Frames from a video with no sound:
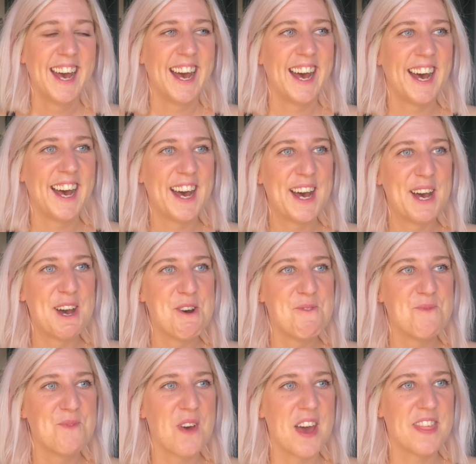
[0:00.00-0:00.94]

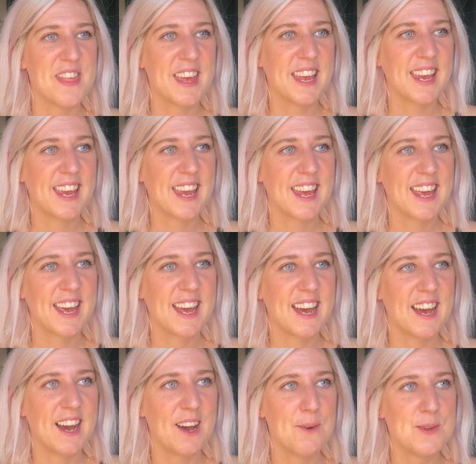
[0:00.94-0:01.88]
I think
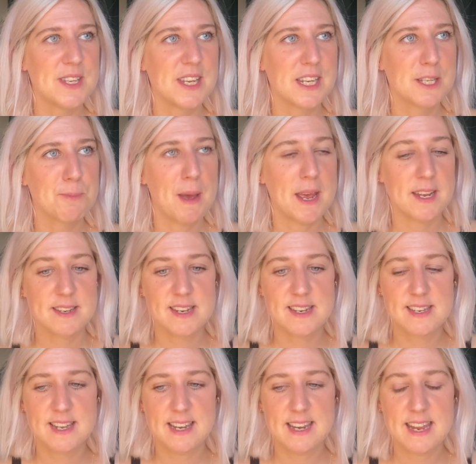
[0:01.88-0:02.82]
I was
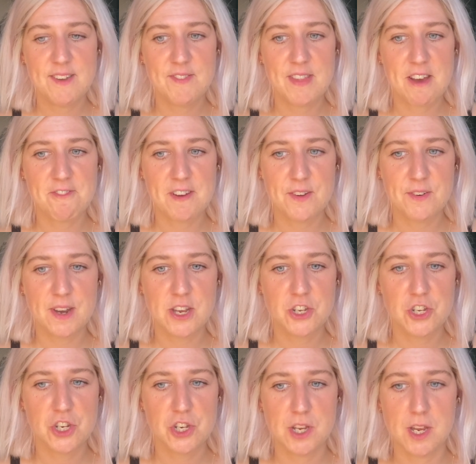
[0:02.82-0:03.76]
expecting to leave that
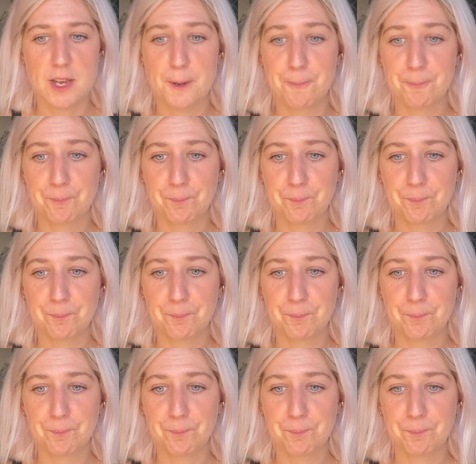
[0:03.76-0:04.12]
foundation year